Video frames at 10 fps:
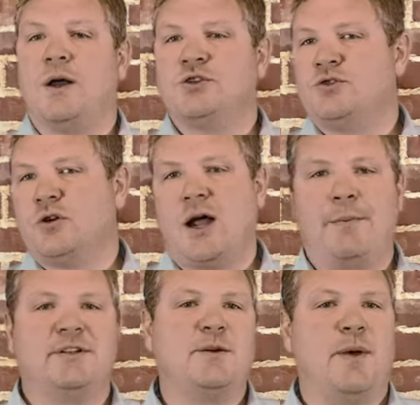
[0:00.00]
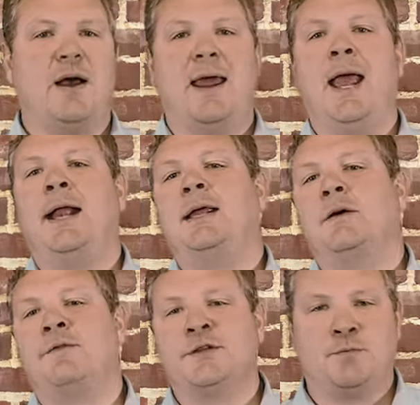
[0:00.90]
if questions or comments about any
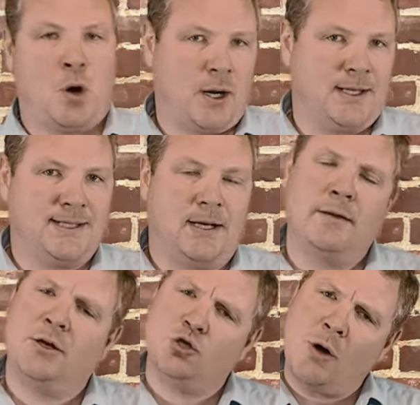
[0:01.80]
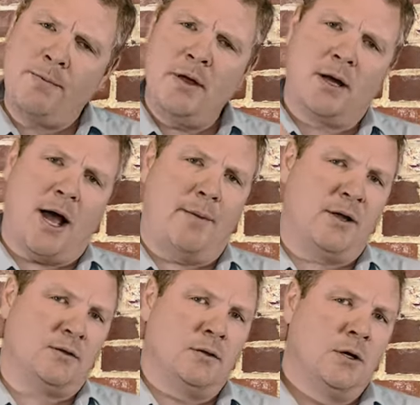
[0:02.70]
of this market data, then drop me a
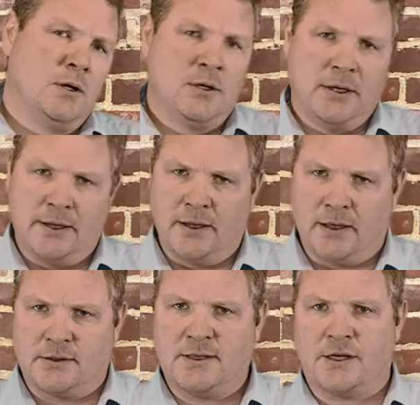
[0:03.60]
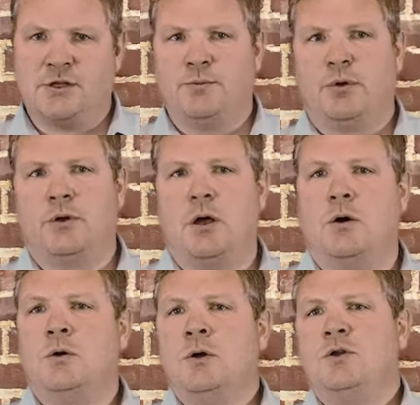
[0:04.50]
comment in the section
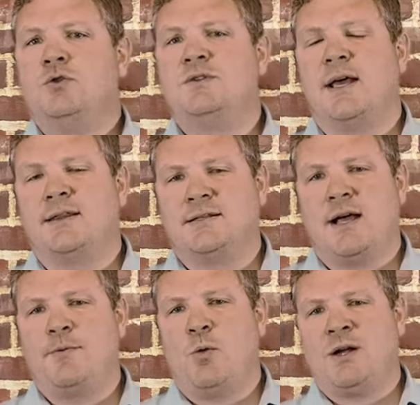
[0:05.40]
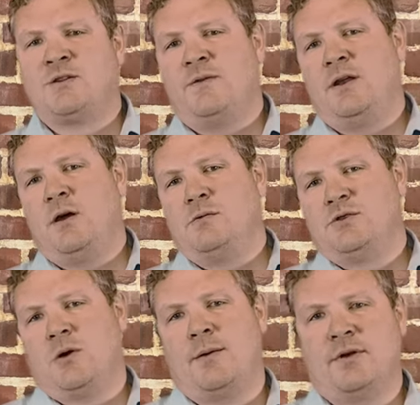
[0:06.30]
below. You take the time to watch the video,
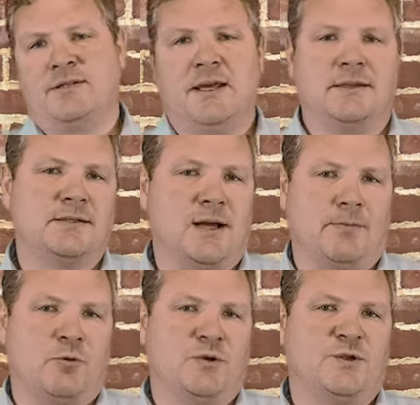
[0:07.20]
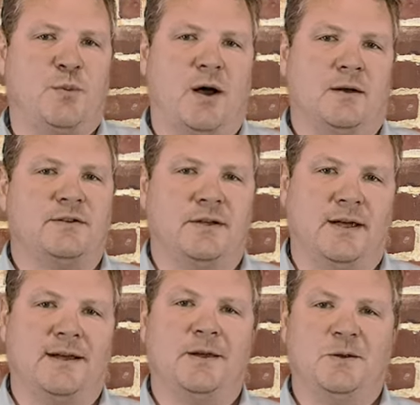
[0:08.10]
so I'm going to take the time to respond to
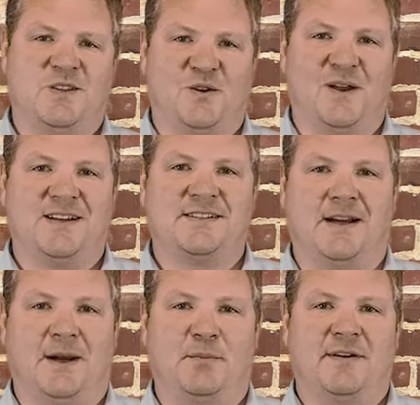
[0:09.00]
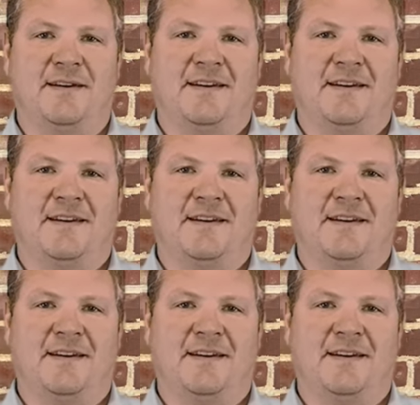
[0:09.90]
you. Until next time.